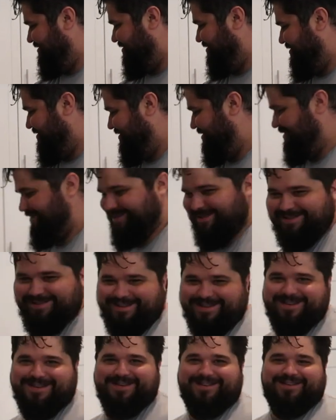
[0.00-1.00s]
chef
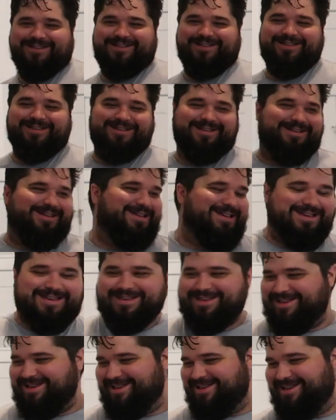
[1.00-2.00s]
Patrick is in
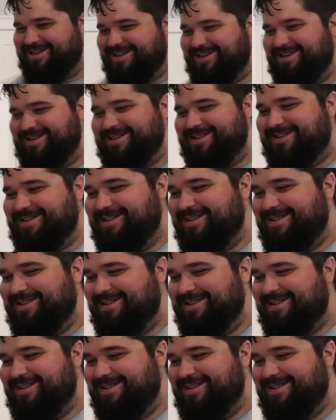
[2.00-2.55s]
the house.